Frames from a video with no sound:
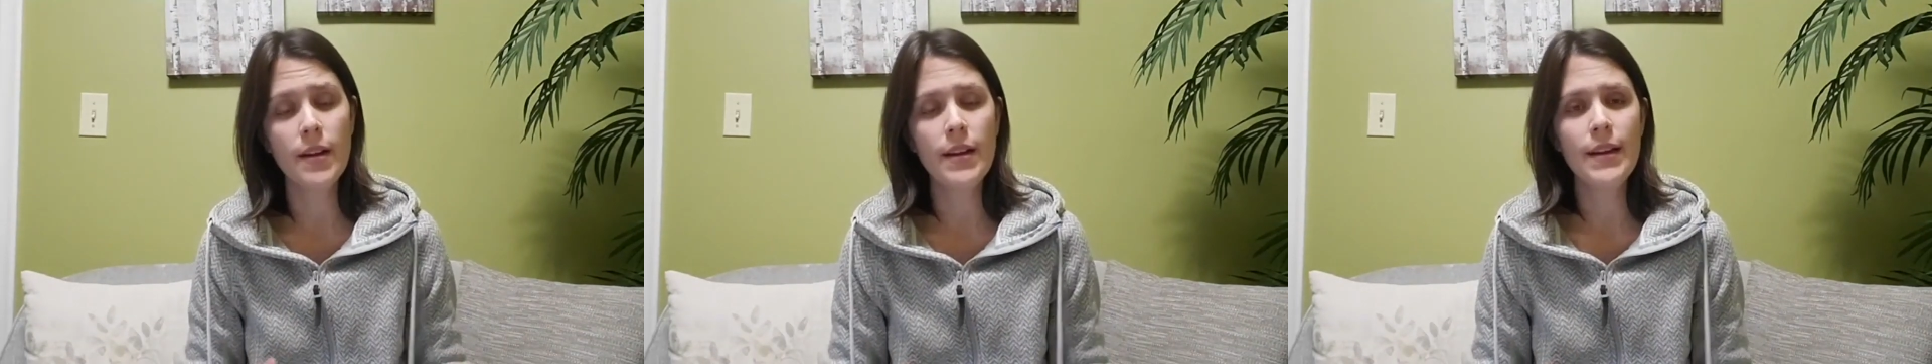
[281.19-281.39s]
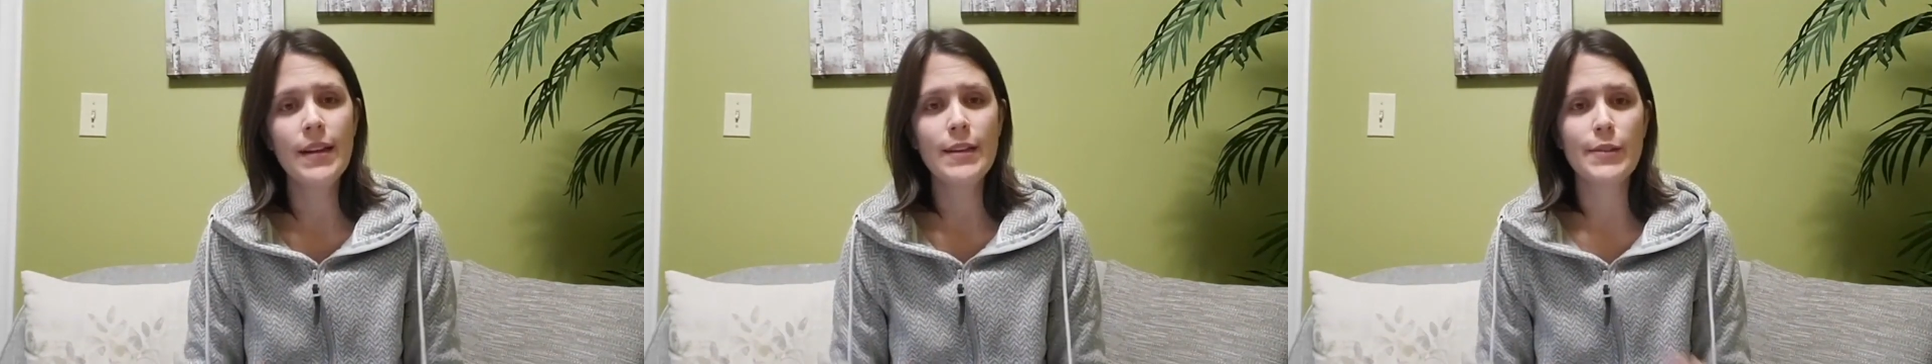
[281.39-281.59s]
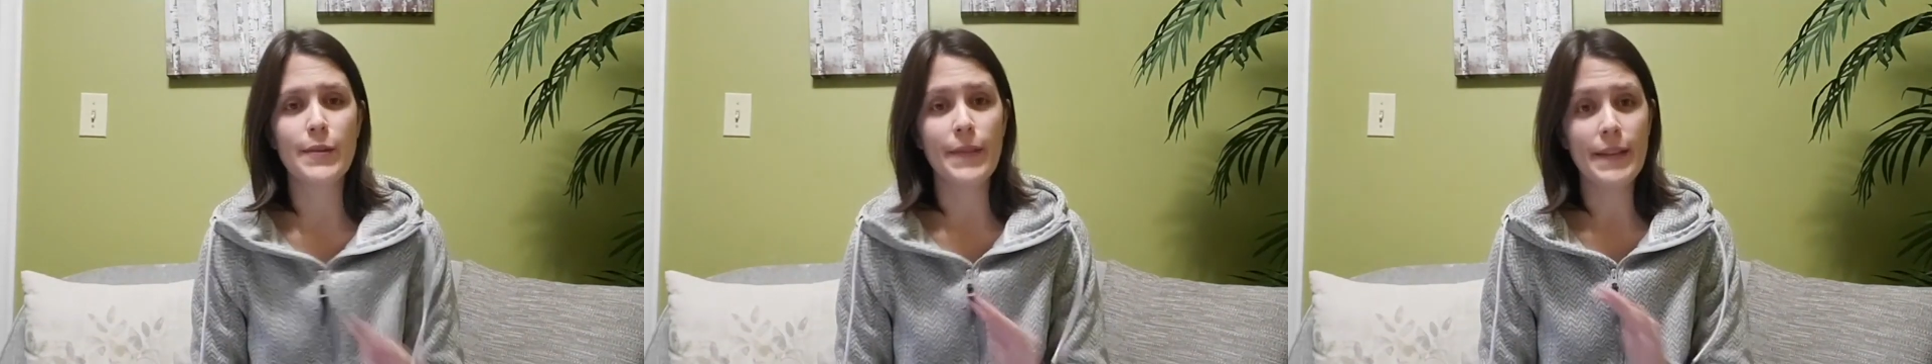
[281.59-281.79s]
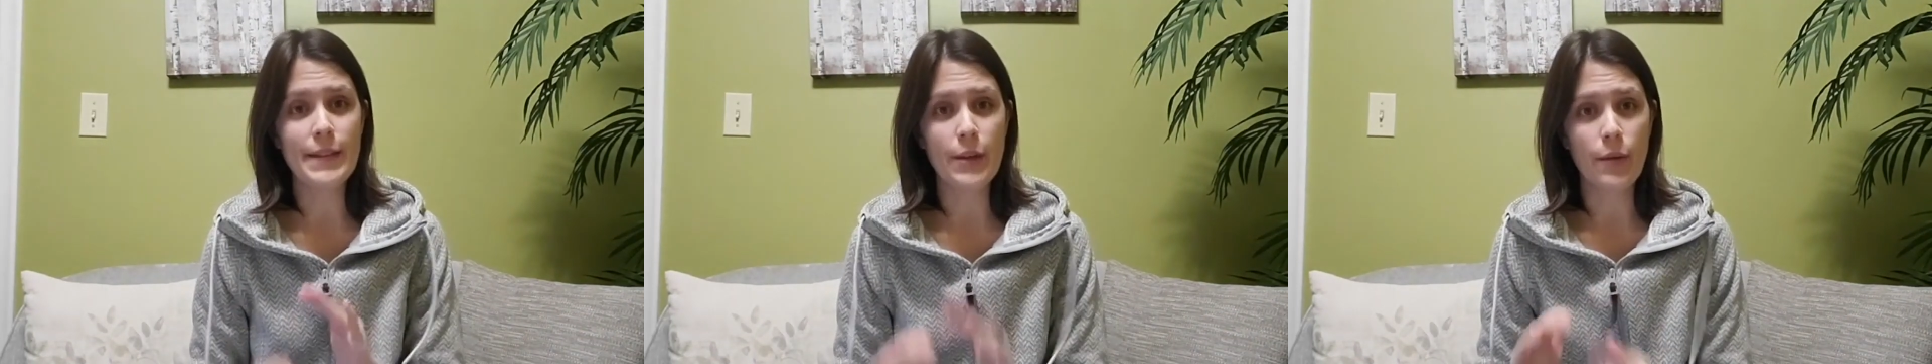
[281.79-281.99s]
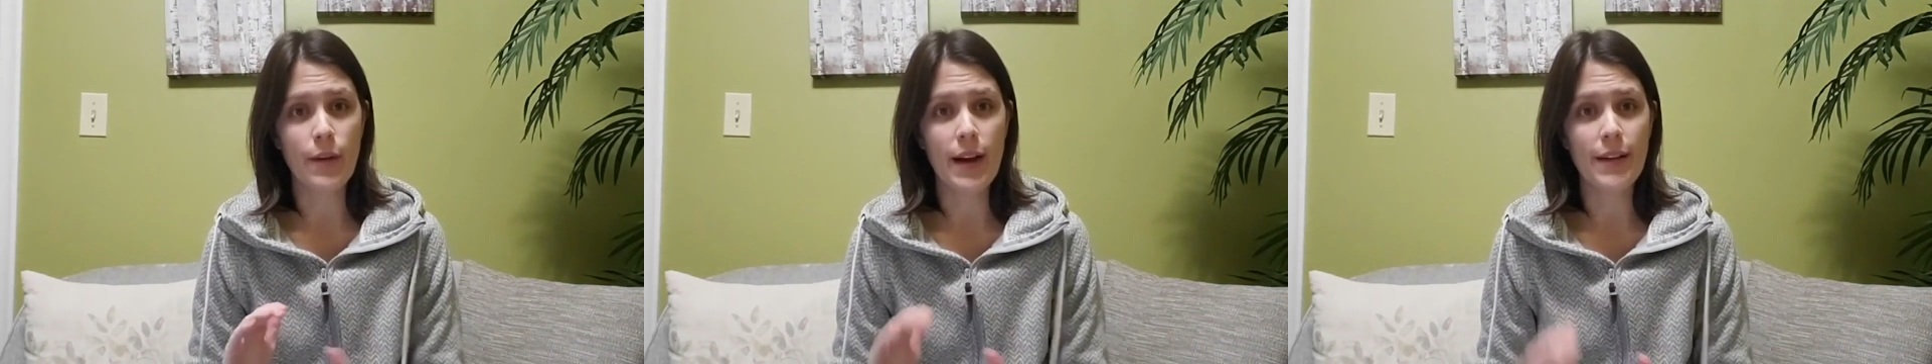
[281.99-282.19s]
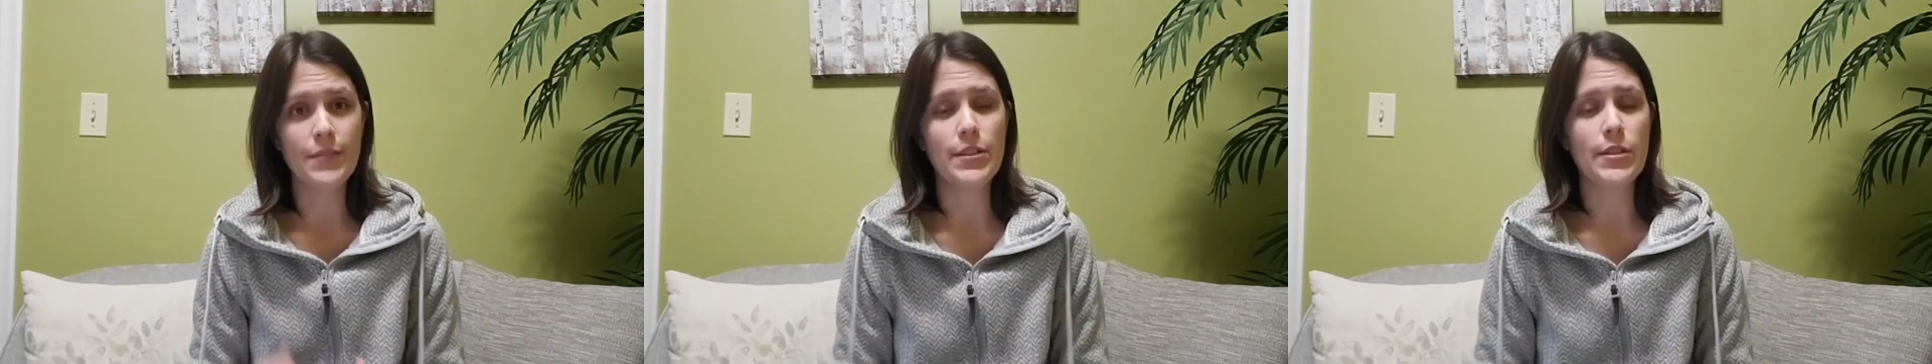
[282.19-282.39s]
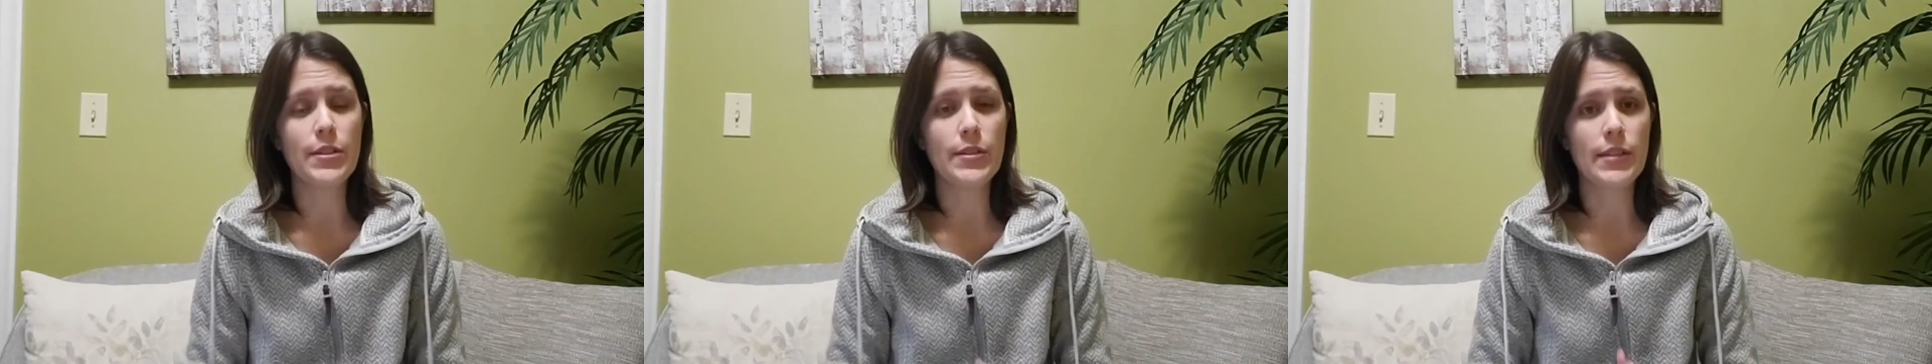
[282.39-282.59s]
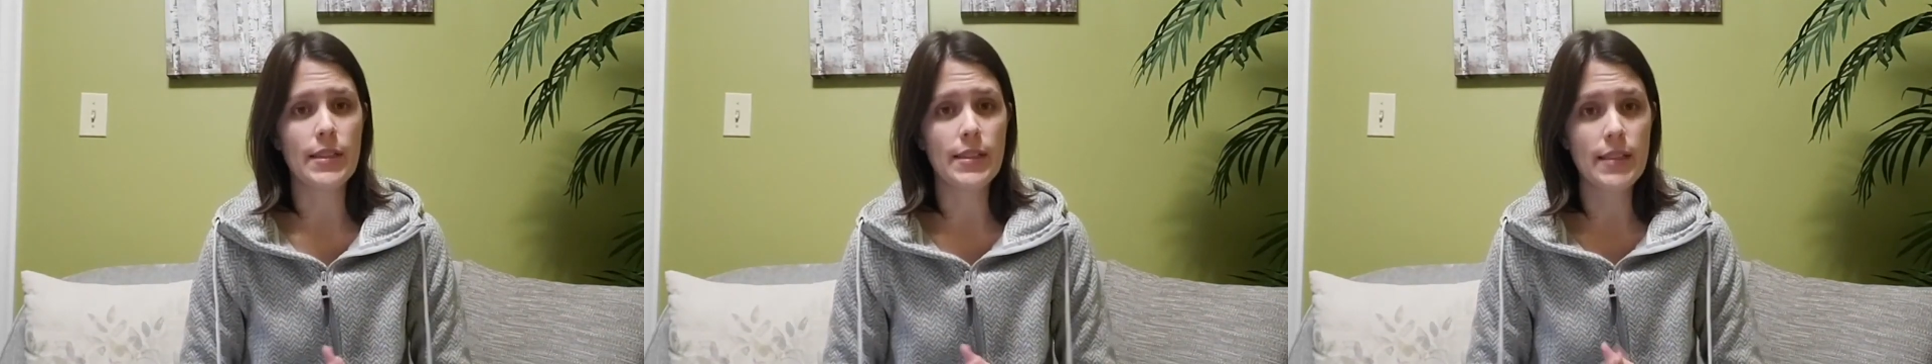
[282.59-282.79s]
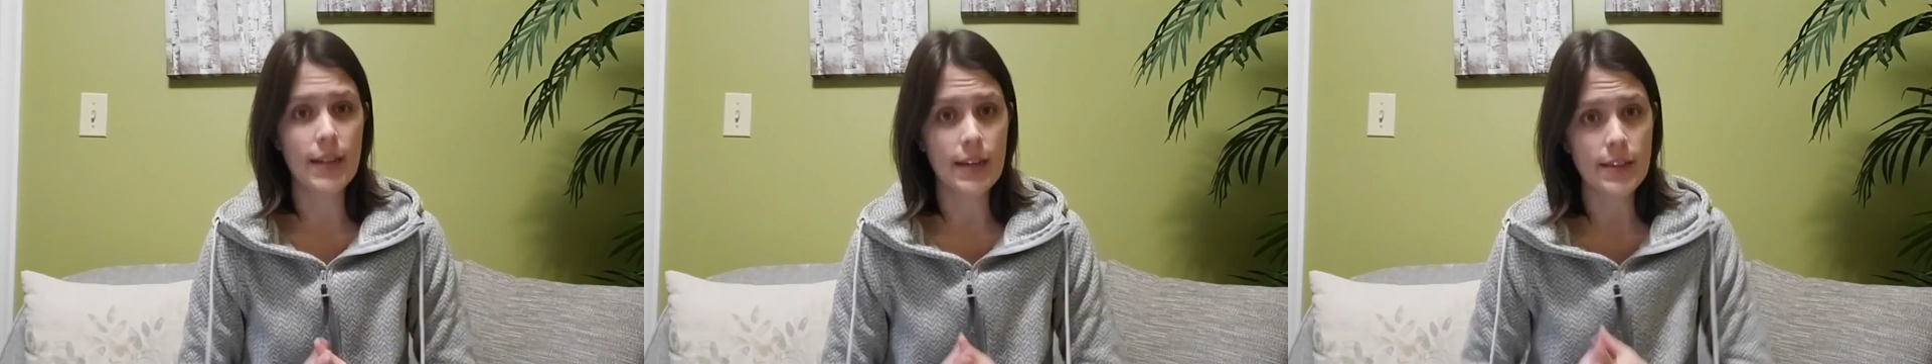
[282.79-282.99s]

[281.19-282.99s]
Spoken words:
so they don't have to use the stairs as